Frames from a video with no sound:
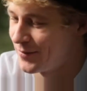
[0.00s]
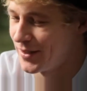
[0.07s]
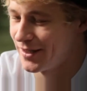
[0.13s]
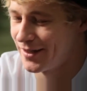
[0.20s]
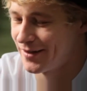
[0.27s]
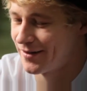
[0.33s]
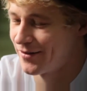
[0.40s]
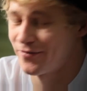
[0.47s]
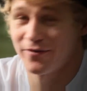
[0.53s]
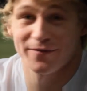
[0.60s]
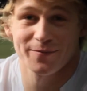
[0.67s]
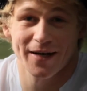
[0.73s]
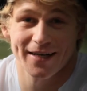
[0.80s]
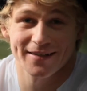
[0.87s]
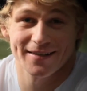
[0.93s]
been it from
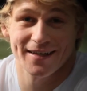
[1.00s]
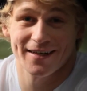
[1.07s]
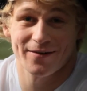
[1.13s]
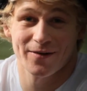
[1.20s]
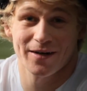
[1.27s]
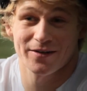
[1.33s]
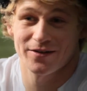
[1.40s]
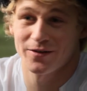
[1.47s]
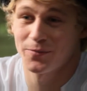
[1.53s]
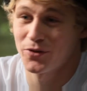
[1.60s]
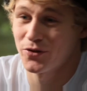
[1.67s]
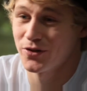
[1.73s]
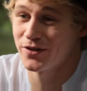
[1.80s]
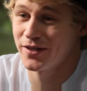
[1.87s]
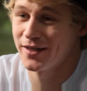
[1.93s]
my side about the
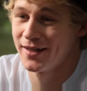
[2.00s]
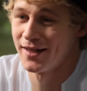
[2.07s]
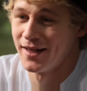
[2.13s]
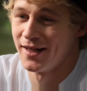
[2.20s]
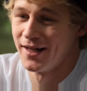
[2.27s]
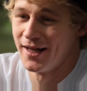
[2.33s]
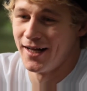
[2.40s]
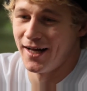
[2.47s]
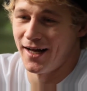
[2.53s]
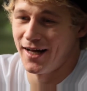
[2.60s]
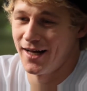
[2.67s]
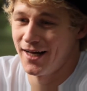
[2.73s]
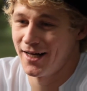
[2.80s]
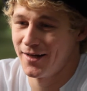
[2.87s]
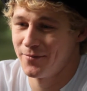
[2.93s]
boot.
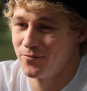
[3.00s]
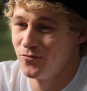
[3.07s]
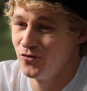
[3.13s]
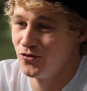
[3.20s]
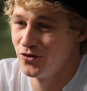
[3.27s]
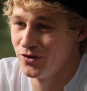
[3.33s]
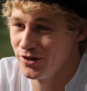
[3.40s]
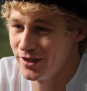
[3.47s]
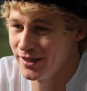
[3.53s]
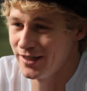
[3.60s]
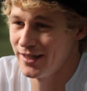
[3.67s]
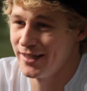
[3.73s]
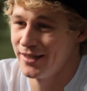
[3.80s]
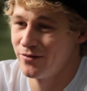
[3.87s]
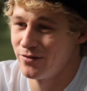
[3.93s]
I'm
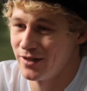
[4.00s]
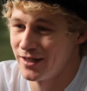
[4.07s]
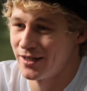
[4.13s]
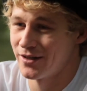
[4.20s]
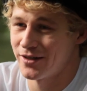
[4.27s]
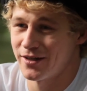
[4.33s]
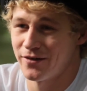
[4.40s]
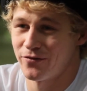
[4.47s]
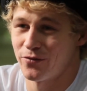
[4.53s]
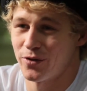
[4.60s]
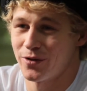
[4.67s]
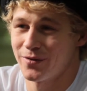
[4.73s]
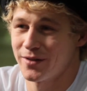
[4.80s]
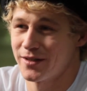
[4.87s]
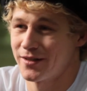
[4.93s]
really looking
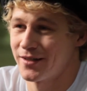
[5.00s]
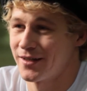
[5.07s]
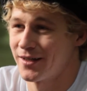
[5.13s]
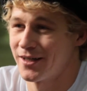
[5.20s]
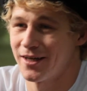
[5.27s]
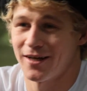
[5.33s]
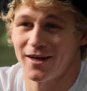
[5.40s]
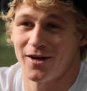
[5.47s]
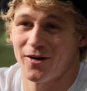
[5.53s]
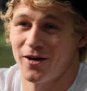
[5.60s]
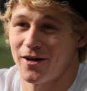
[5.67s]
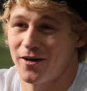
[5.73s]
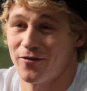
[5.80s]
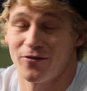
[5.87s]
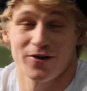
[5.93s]
forward
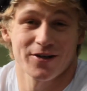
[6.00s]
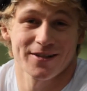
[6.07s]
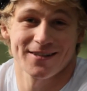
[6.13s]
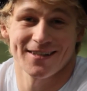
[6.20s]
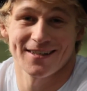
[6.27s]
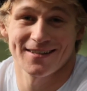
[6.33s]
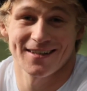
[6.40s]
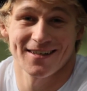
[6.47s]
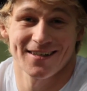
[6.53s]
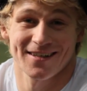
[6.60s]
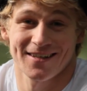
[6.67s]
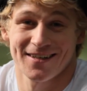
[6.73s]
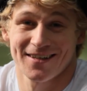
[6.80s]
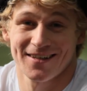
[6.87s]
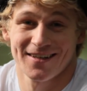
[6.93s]
for the season
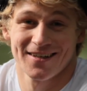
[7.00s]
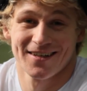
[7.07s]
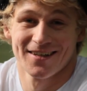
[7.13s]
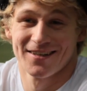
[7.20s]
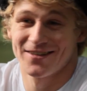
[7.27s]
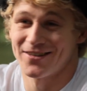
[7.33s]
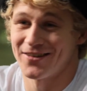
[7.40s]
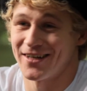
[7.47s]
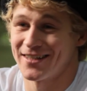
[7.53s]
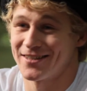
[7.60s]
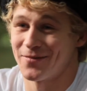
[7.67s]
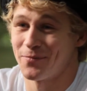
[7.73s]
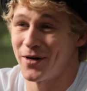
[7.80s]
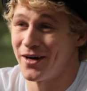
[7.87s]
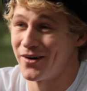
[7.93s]
to ride
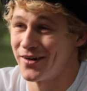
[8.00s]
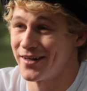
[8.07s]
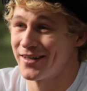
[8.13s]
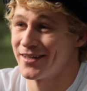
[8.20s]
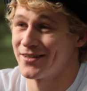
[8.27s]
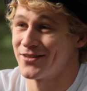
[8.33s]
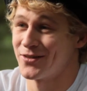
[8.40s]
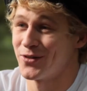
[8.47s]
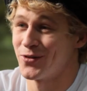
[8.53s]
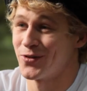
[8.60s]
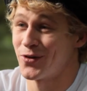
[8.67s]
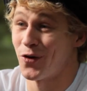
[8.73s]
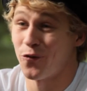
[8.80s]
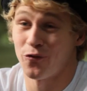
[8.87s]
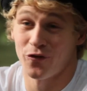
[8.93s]
some powder, to
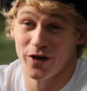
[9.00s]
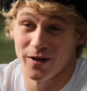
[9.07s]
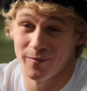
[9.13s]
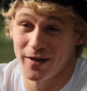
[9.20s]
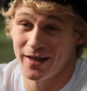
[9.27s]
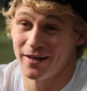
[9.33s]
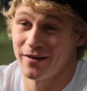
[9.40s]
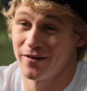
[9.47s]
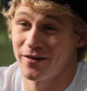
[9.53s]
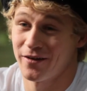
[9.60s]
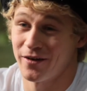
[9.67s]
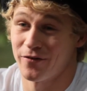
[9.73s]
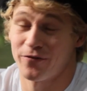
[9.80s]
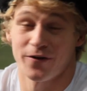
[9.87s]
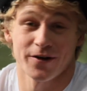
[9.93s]
go filming in
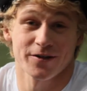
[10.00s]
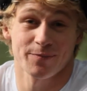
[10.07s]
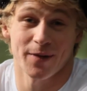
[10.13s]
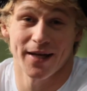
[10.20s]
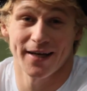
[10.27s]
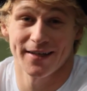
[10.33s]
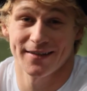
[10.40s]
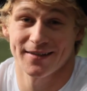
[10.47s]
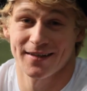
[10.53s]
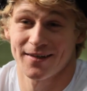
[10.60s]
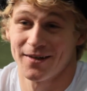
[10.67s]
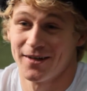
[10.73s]
first place.